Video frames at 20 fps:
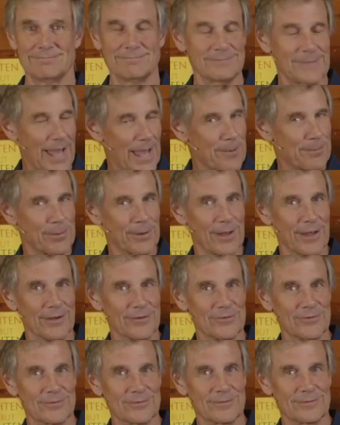A+.
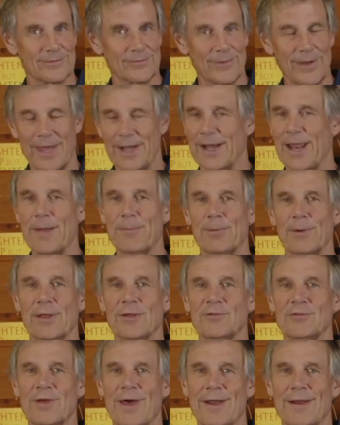We had an A+
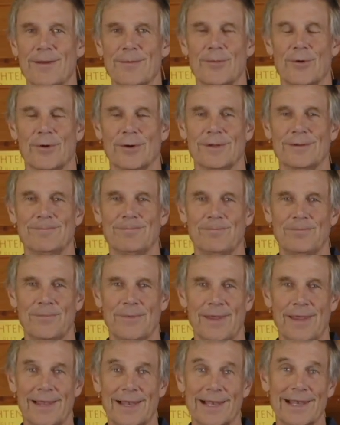Saturday morning.
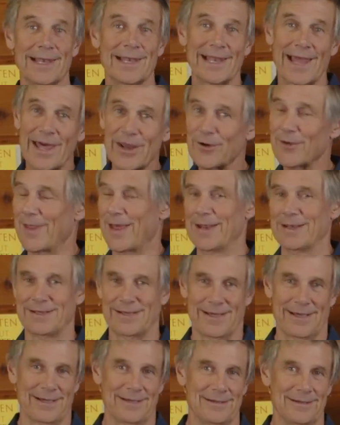Later that
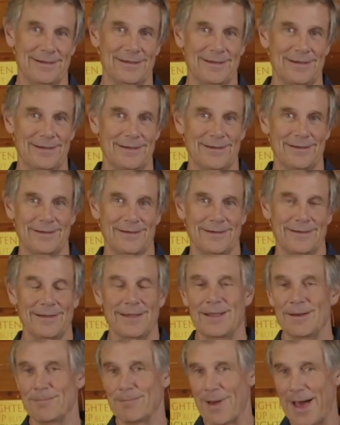day,
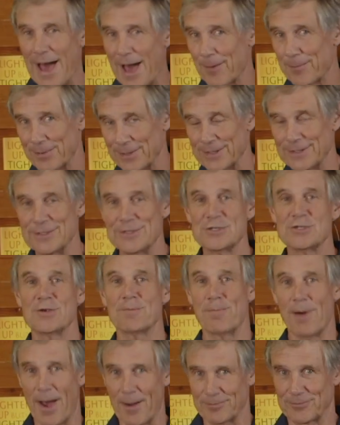in my opinion, she
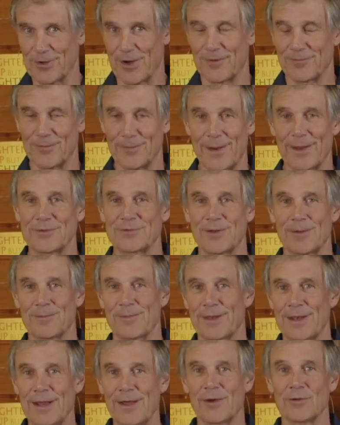popped off about
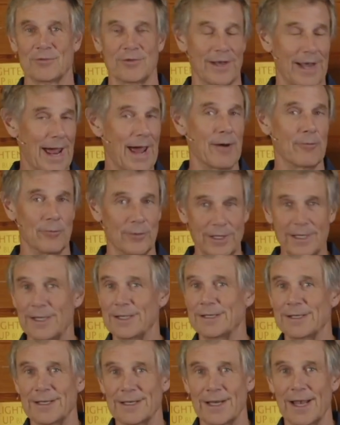something else that I really
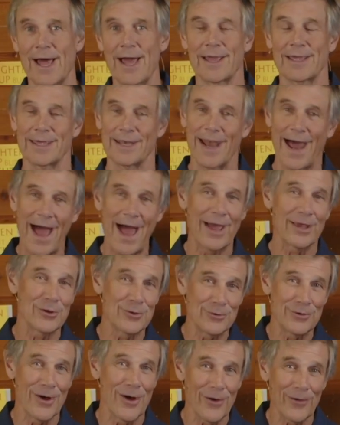didn't like. And I
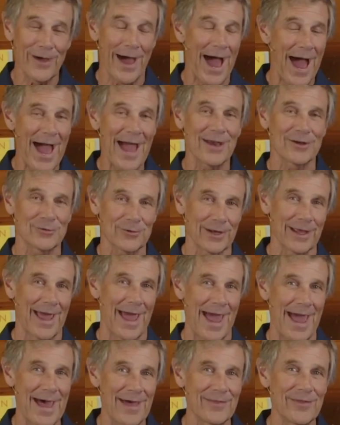actually
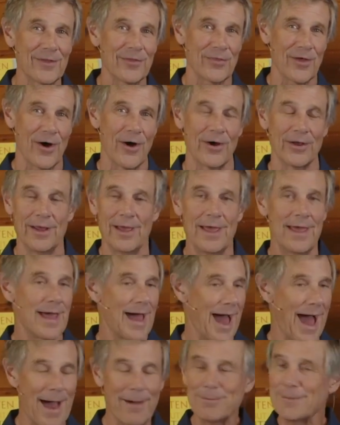had the thought,
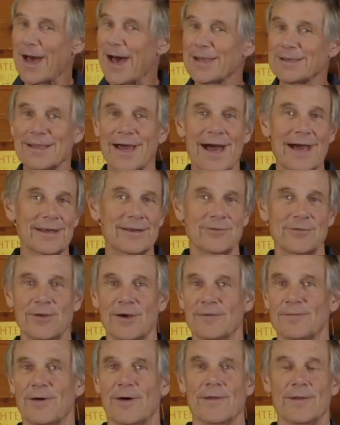I'm not dying to
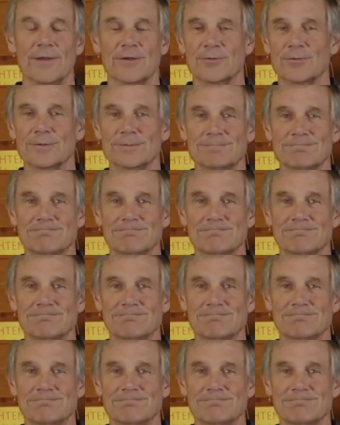self on this one.